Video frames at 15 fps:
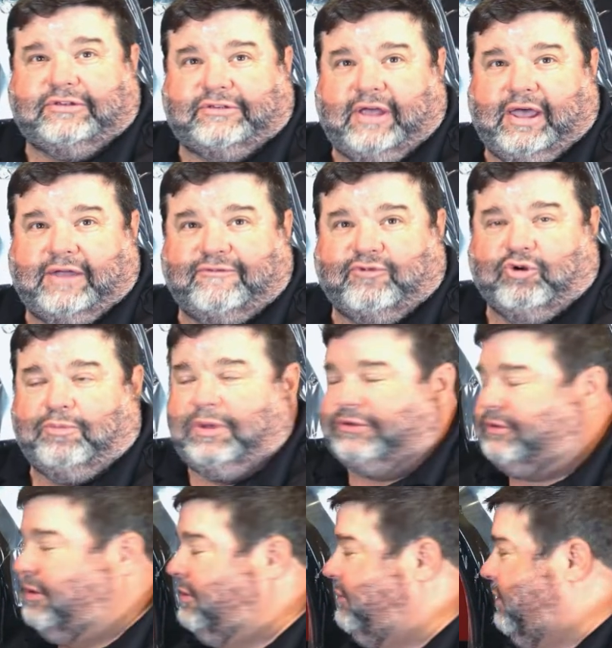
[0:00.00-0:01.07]
design, four
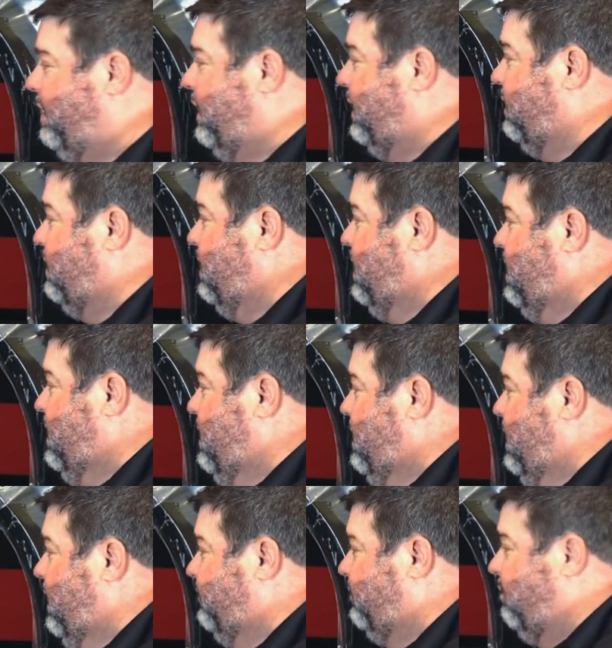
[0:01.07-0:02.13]
piston design.
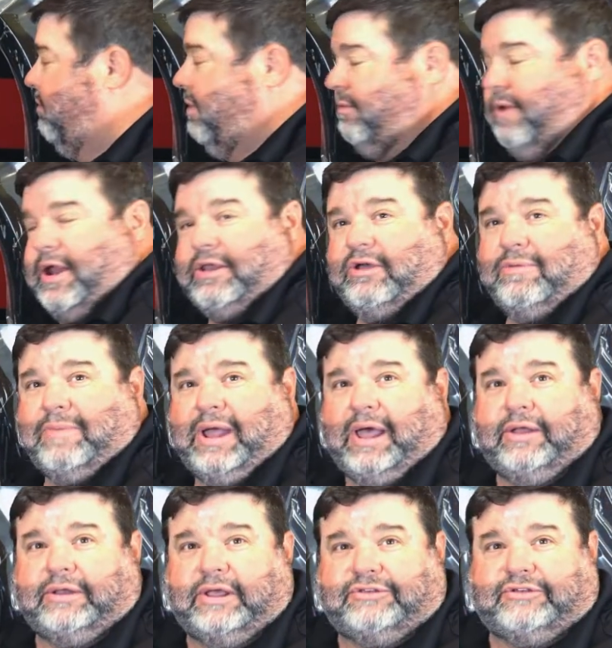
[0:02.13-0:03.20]
It's a radial
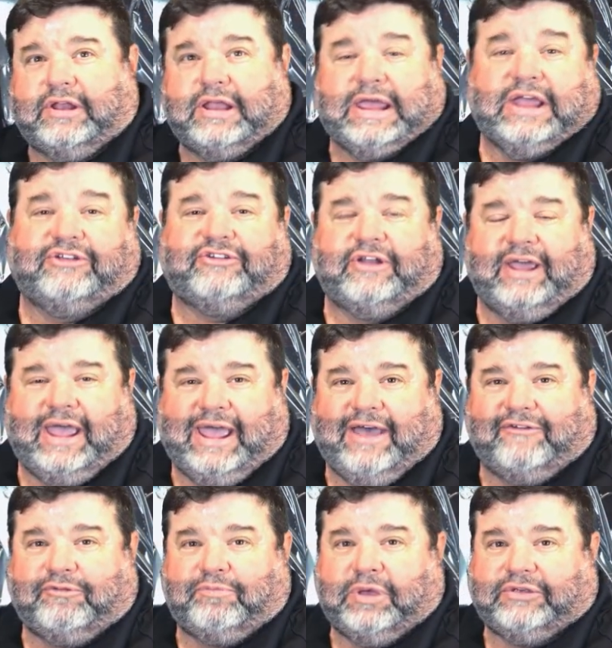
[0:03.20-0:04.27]
mount. It's an inch and a
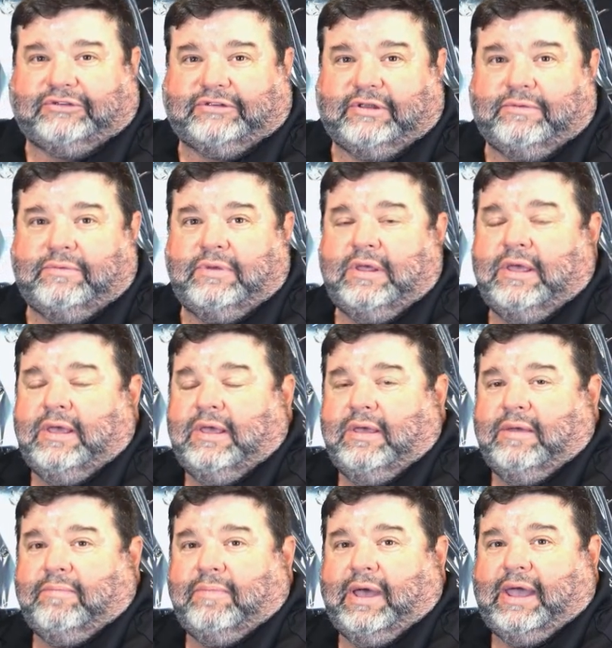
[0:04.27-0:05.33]
half piston
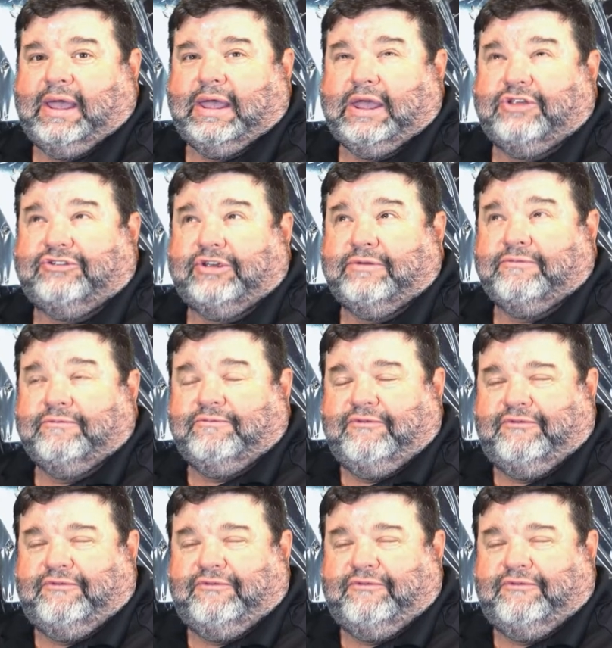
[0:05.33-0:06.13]
by an inch and